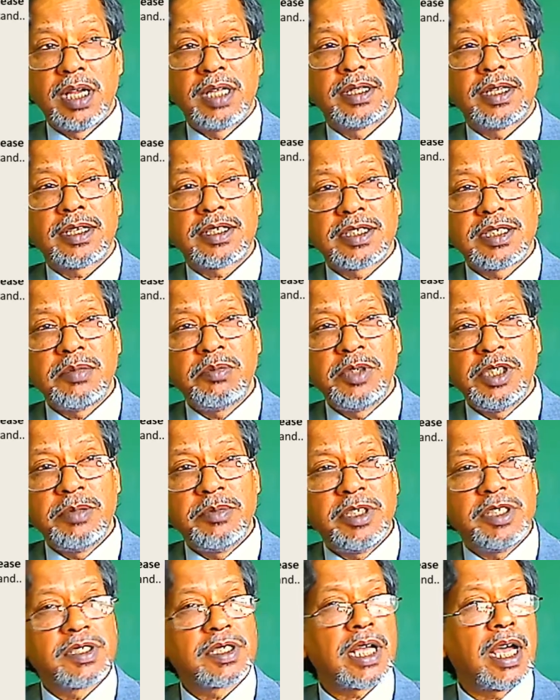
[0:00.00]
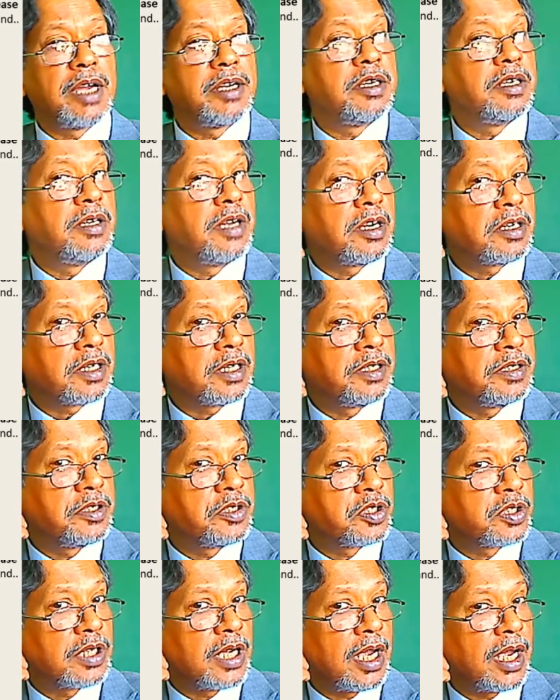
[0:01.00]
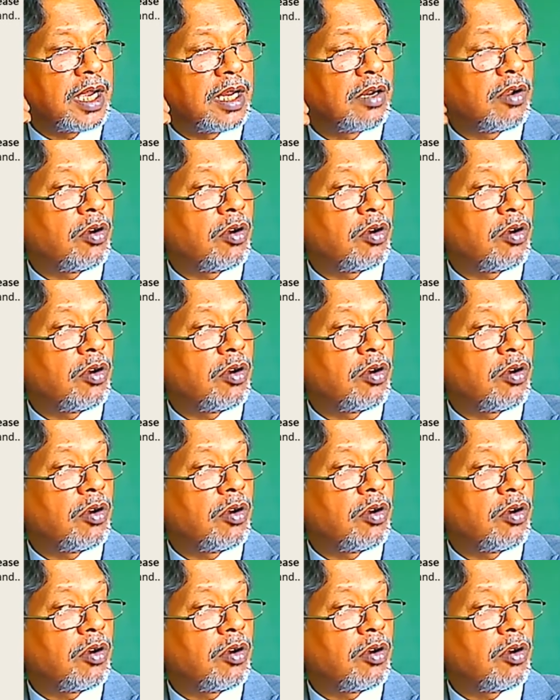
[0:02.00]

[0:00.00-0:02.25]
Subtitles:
That simply means I did not understand